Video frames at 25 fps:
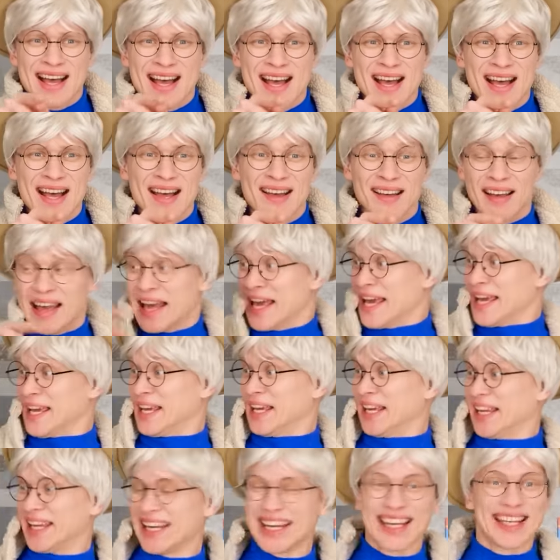And the
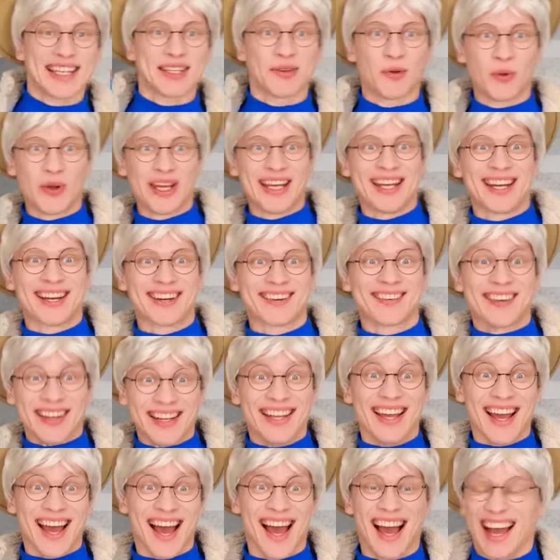winner is… the
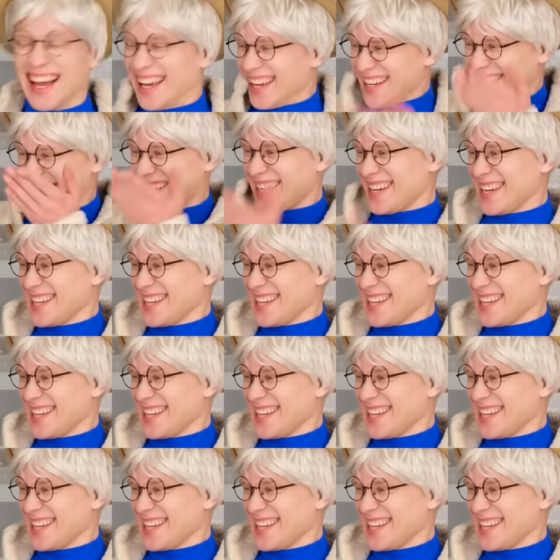bottle!